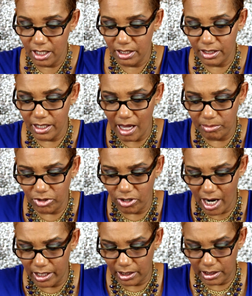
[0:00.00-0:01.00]
See, I'm
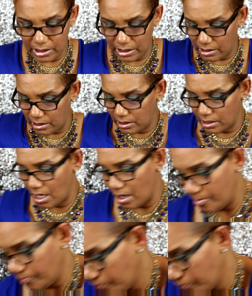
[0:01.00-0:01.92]
trying to clean this up